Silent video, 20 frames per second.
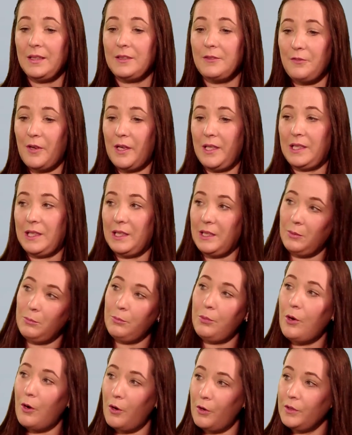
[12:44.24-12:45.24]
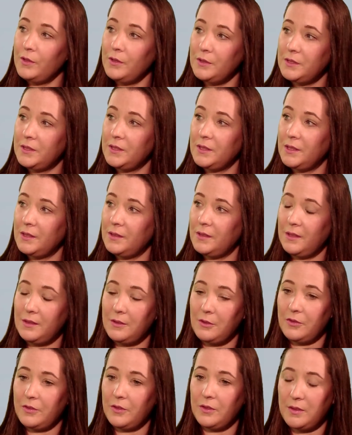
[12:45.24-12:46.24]
it's vitally important that
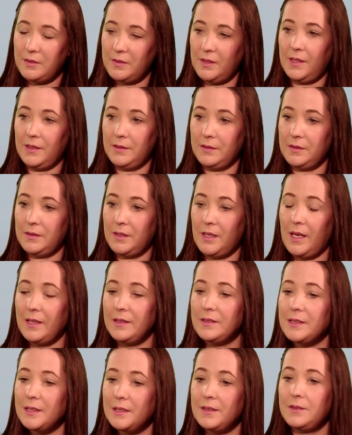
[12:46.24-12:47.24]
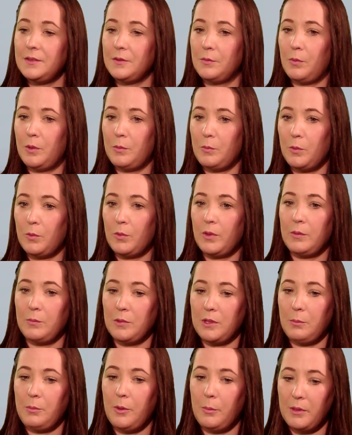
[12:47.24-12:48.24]
they're sustained. When we were in
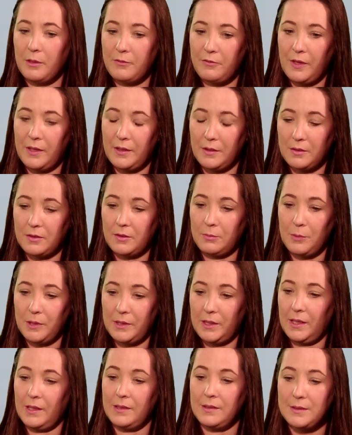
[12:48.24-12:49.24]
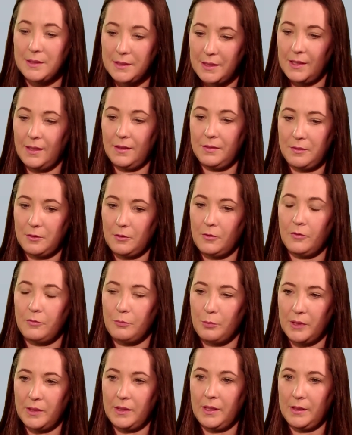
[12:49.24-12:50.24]
with the Public Finance Committee, I did ask the
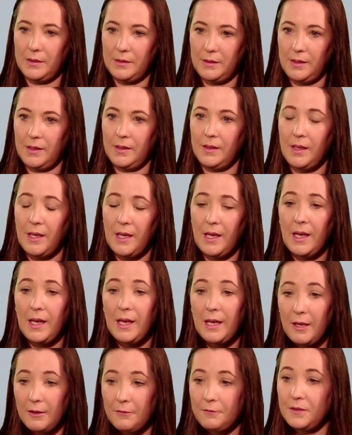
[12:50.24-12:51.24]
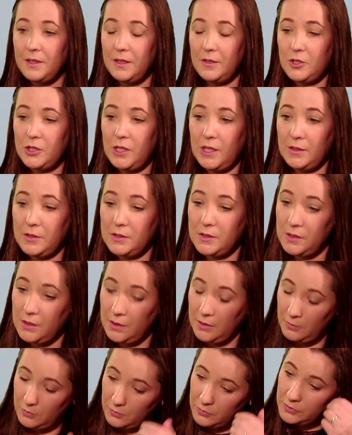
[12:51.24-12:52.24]
government that day if these changes, and
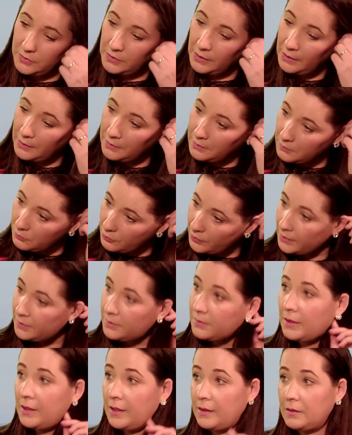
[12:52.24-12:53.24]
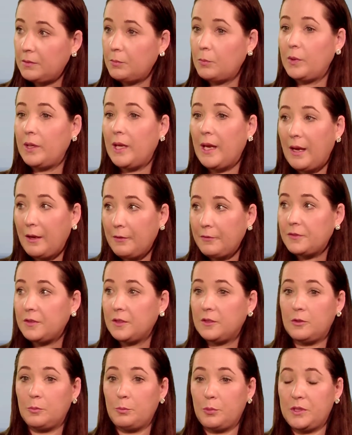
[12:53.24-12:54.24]
I understand, as Ray says, we have to
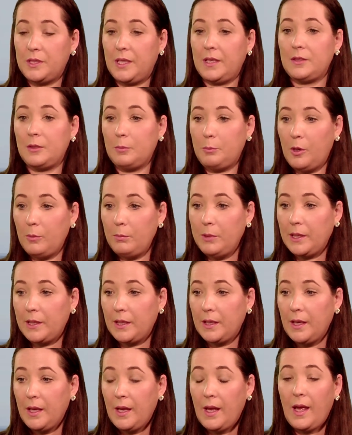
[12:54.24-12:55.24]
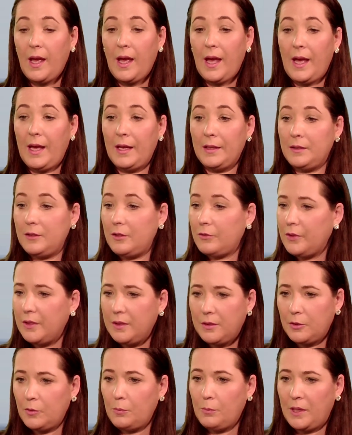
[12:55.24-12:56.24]
protect the public. And there
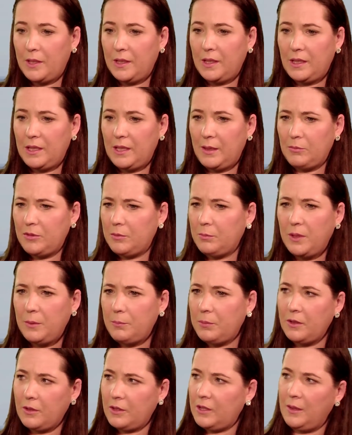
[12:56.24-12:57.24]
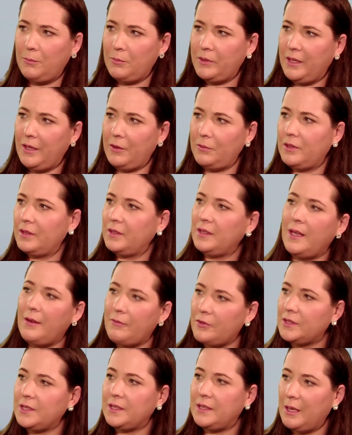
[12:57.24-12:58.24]
is so many claims, and people are claiming now that
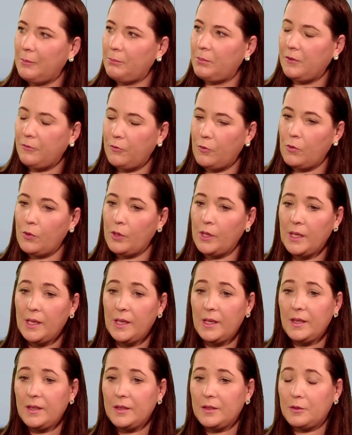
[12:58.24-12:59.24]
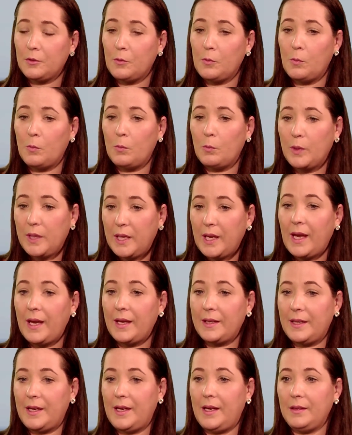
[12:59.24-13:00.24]
never did that before. So we
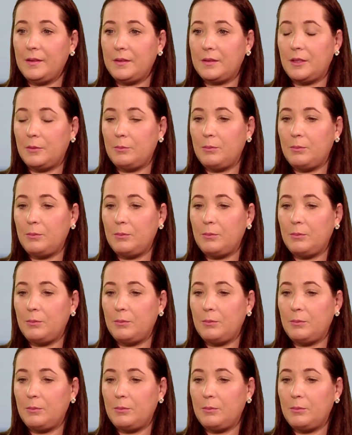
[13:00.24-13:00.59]
had asked that